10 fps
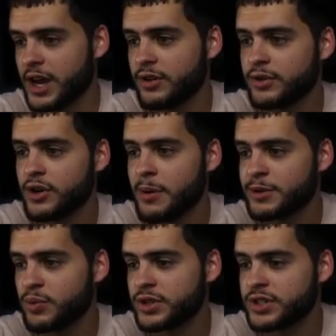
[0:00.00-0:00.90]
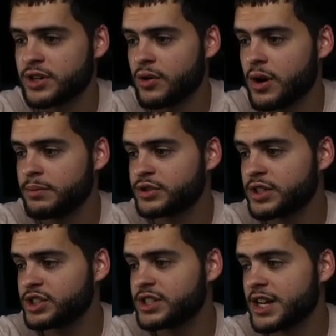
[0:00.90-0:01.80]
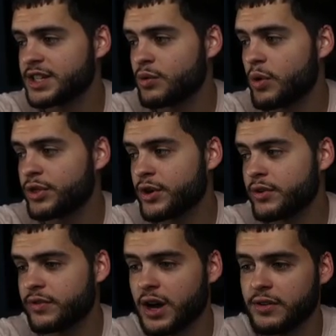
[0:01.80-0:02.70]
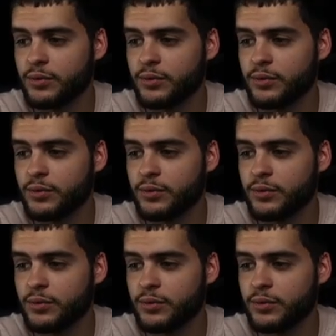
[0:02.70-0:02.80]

I don't know how much more that's going to go up. So let's just guess like 135,